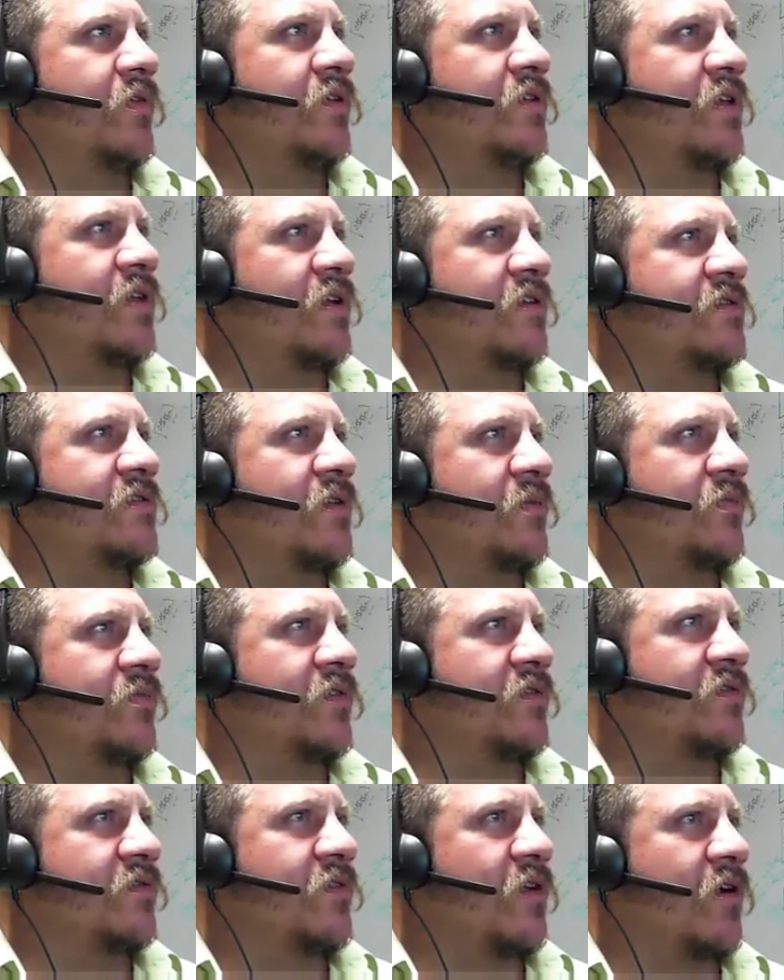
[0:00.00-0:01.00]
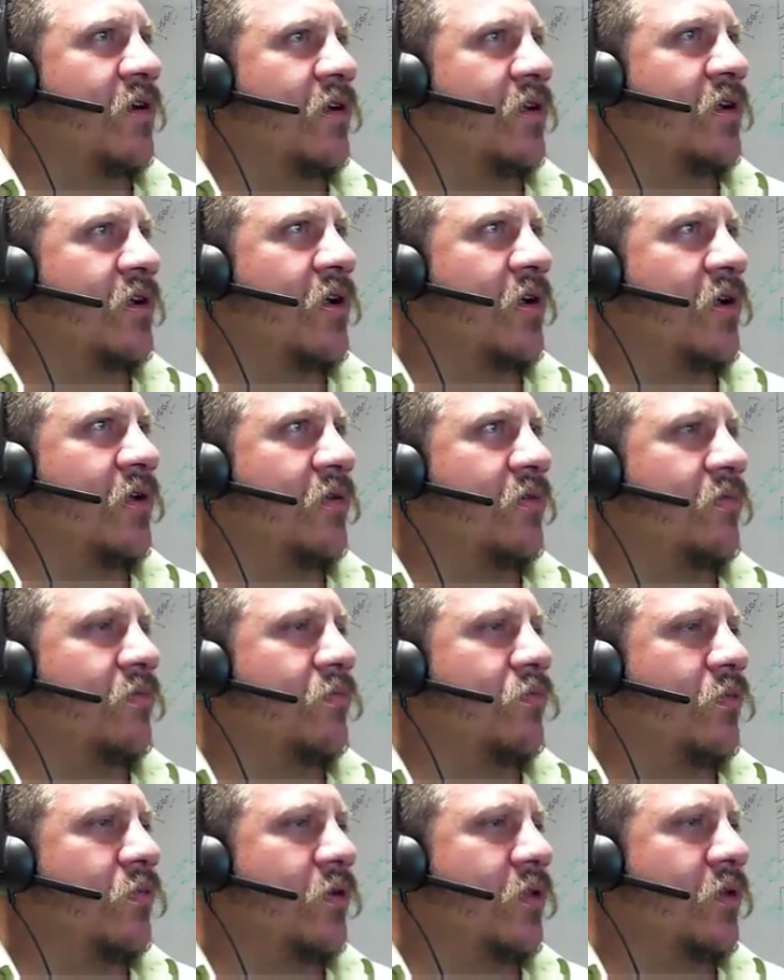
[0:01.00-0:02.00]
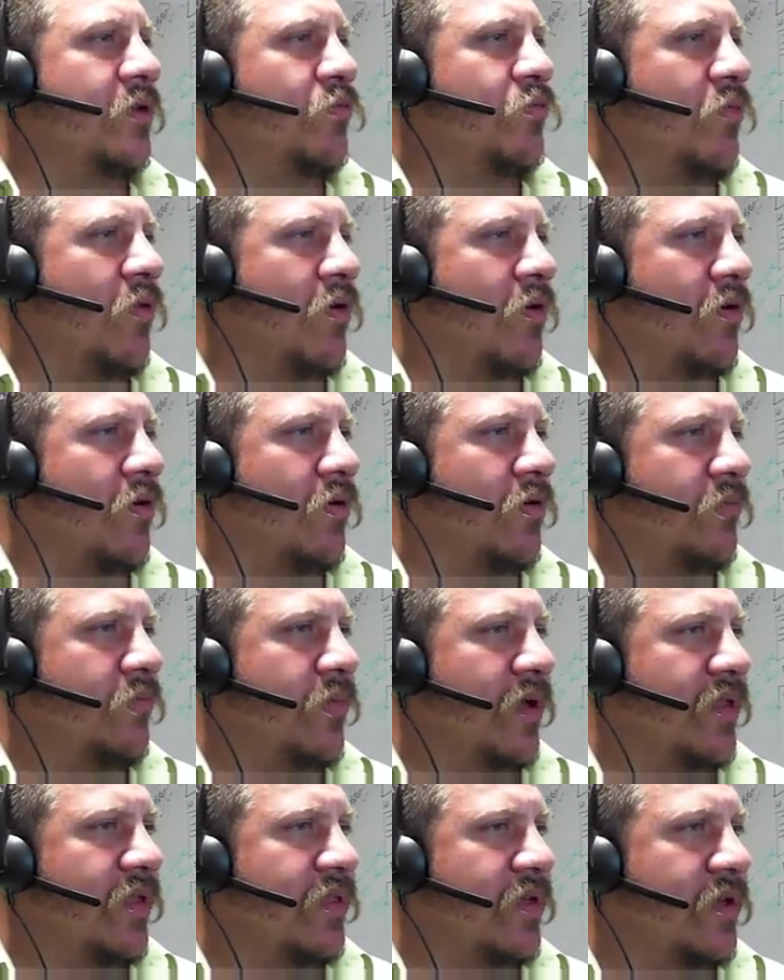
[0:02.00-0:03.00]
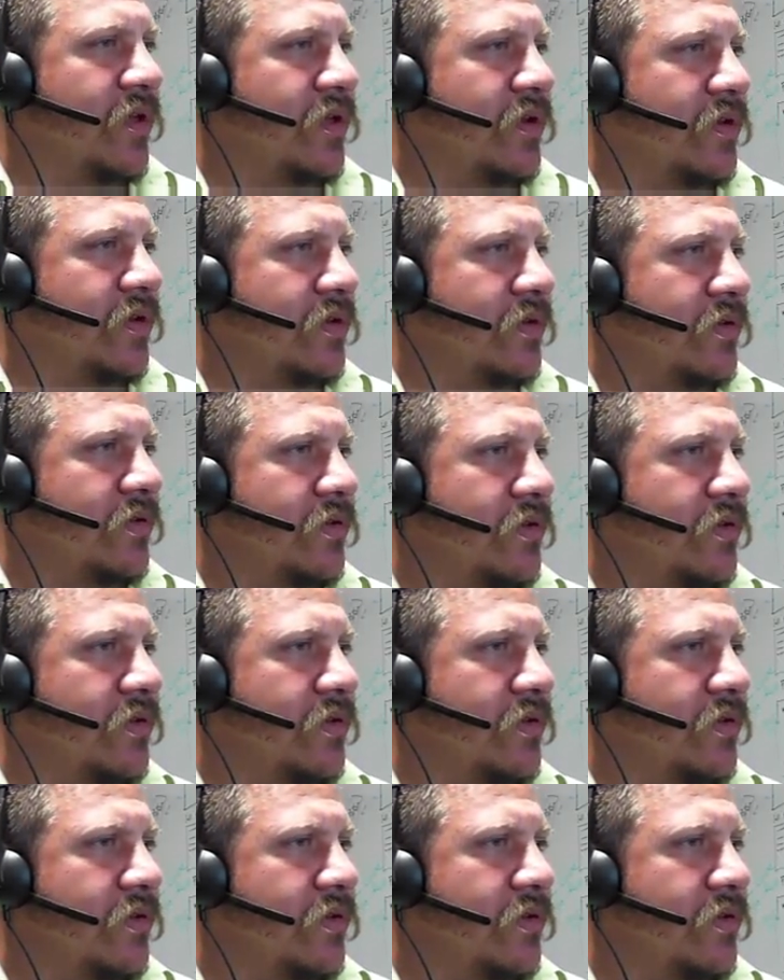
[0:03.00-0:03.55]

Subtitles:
Feels like something's already gone really wrong by then.